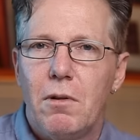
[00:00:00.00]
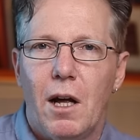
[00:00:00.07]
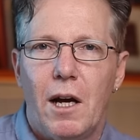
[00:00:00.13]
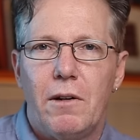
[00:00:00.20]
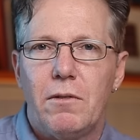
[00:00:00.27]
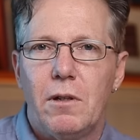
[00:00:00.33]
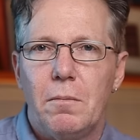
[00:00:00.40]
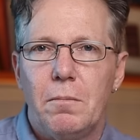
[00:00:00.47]

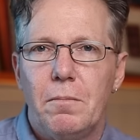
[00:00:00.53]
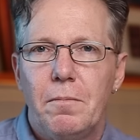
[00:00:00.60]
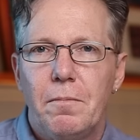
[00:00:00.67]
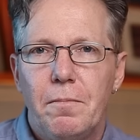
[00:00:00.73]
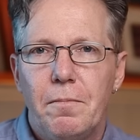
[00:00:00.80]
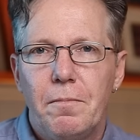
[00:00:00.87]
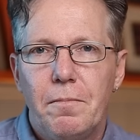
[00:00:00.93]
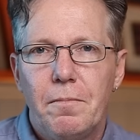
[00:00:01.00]
Lightroom.
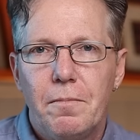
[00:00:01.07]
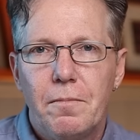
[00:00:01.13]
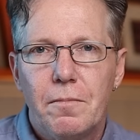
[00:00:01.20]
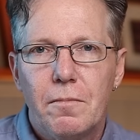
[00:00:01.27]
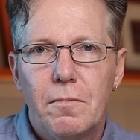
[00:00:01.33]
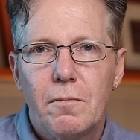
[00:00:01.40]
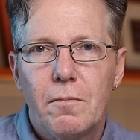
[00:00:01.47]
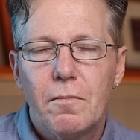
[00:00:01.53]

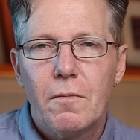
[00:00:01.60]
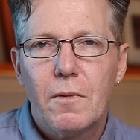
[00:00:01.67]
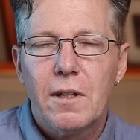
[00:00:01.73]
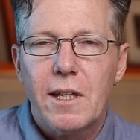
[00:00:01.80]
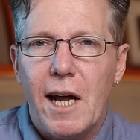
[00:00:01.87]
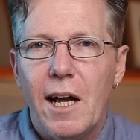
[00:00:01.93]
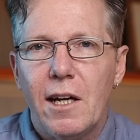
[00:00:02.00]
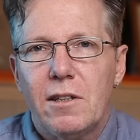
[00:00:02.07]

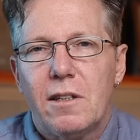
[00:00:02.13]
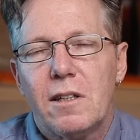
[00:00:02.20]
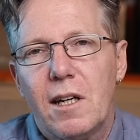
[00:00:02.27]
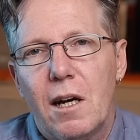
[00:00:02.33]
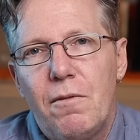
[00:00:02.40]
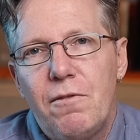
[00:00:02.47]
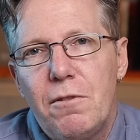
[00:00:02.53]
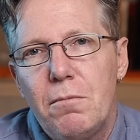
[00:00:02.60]
That has to
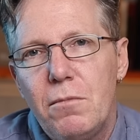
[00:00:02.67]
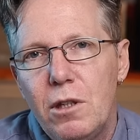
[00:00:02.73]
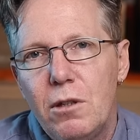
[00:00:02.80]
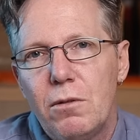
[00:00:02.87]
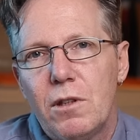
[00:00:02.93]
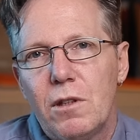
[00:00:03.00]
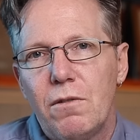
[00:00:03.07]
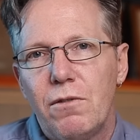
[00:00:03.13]
come from
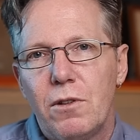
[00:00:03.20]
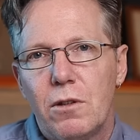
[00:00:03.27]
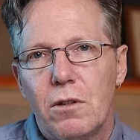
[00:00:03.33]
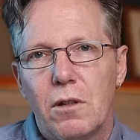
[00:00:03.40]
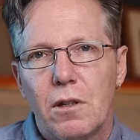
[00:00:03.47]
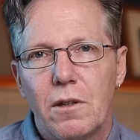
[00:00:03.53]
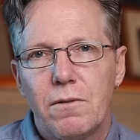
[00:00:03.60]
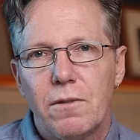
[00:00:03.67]
you as the
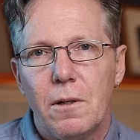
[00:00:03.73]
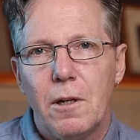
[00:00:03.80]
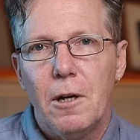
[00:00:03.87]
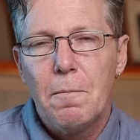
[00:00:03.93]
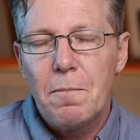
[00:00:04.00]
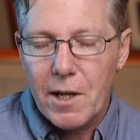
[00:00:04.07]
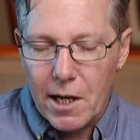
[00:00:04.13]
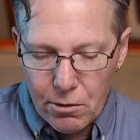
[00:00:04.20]
photographer.
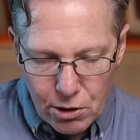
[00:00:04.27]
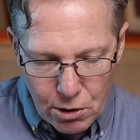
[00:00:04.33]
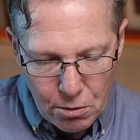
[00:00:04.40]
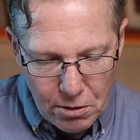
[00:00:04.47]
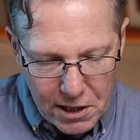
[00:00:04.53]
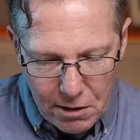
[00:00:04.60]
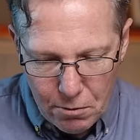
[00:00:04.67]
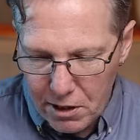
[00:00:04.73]
And I was
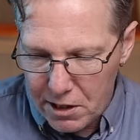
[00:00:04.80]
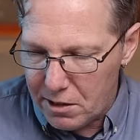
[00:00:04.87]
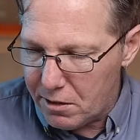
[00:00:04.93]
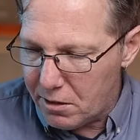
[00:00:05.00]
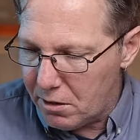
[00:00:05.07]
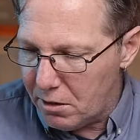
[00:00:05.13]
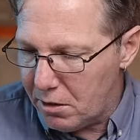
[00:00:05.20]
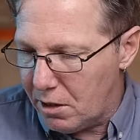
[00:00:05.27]
talking
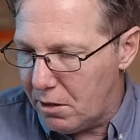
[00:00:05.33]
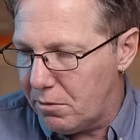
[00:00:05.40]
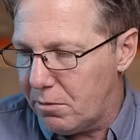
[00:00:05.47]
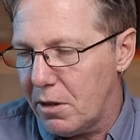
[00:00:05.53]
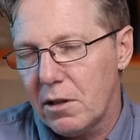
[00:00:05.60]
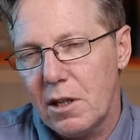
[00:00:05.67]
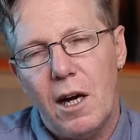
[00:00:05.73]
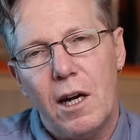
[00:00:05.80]
with a,
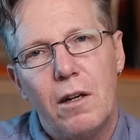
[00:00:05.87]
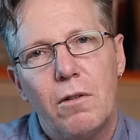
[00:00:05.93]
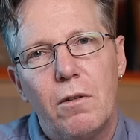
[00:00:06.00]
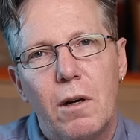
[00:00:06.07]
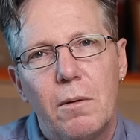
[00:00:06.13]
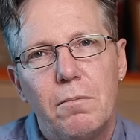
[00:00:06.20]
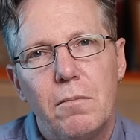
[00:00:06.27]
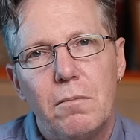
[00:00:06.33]
uh, a guy
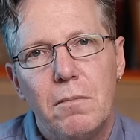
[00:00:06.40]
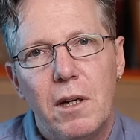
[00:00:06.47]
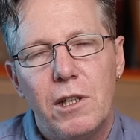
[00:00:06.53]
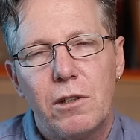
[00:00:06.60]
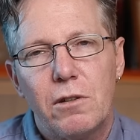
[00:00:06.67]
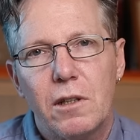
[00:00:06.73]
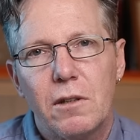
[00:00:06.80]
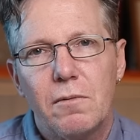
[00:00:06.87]
who I'm
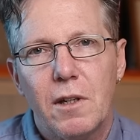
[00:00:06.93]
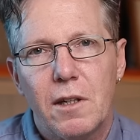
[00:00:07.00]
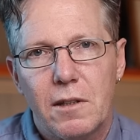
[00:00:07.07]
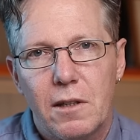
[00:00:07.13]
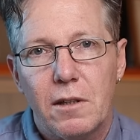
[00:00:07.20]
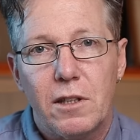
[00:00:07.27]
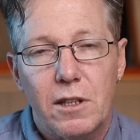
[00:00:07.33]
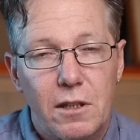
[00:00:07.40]
mentoring the other
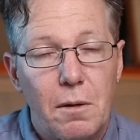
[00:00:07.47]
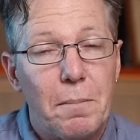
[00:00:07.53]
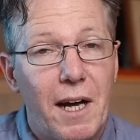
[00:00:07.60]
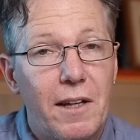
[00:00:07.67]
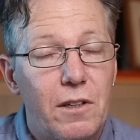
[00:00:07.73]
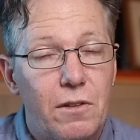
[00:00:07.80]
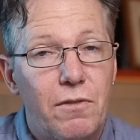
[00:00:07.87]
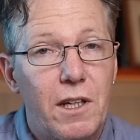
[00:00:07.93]
day just
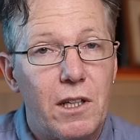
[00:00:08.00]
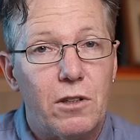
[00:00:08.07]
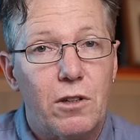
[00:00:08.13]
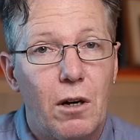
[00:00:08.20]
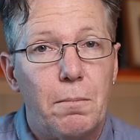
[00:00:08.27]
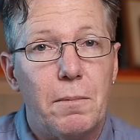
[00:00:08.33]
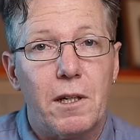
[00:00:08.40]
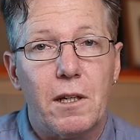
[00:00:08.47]
about this very
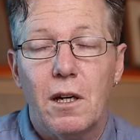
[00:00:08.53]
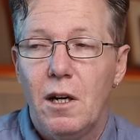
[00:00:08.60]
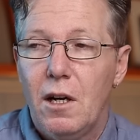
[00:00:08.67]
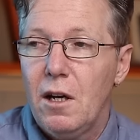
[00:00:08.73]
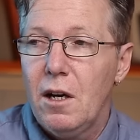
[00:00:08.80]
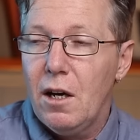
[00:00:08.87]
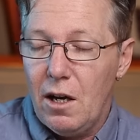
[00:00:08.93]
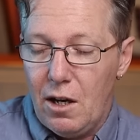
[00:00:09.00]
topic
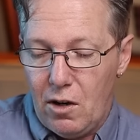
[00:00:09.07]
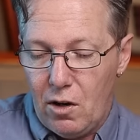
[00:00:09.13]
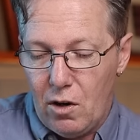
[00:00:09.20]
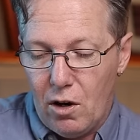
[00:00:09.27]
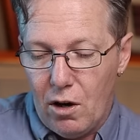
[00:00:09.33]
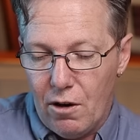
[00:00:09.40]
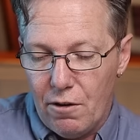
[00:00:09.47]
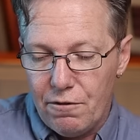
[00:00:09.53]

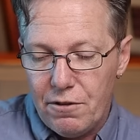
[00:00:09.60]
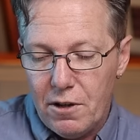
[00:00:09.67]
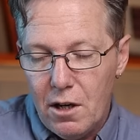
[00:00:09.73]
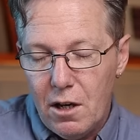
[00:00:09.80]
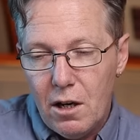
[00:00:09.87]
of